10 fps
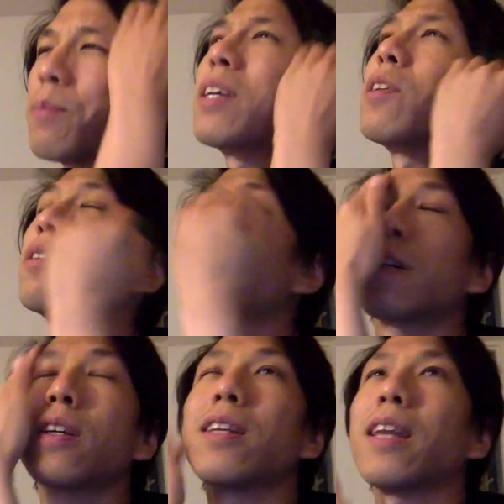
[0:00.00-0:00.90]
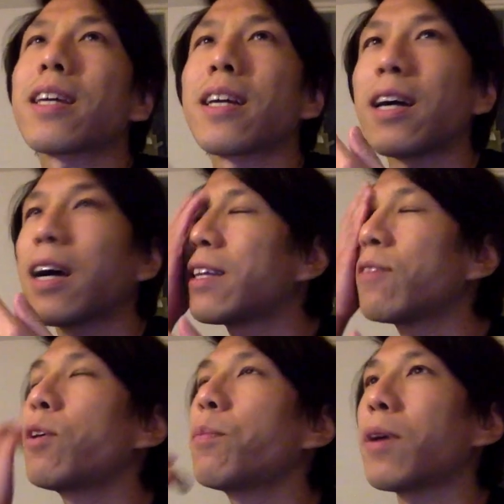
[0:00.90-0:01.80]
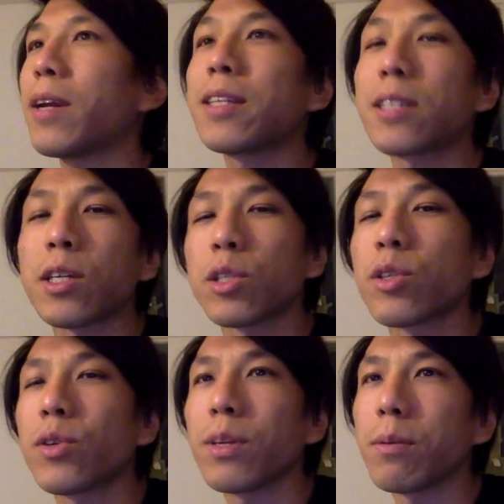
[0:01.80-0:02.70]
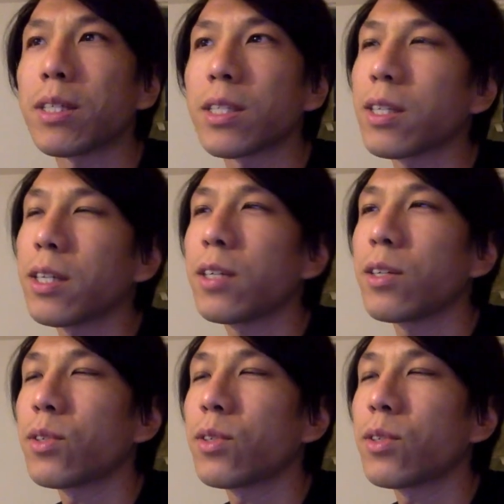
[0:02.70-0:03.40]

I mean, like I develop an entire story basically.